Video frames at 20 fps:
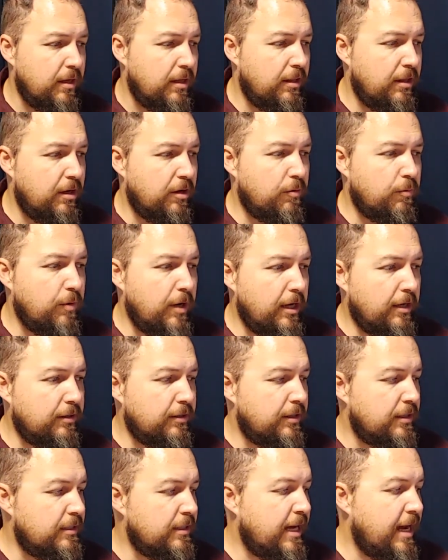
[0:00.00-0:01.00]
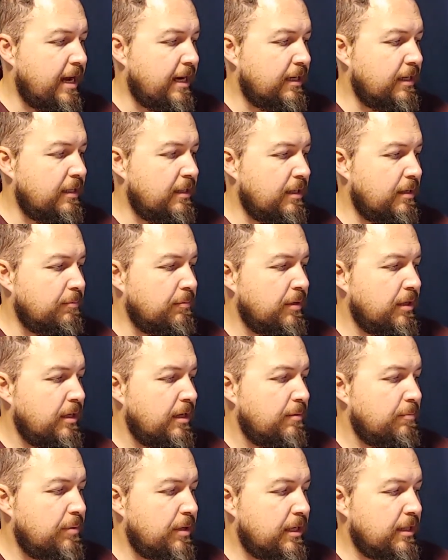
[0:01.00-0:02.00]
their wealth, attacking them.
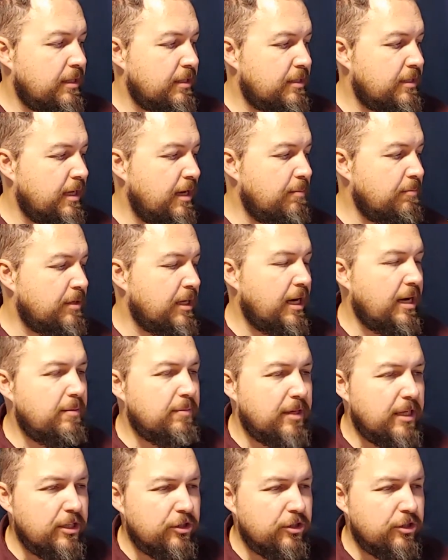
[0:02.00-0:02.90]
But at the same time, the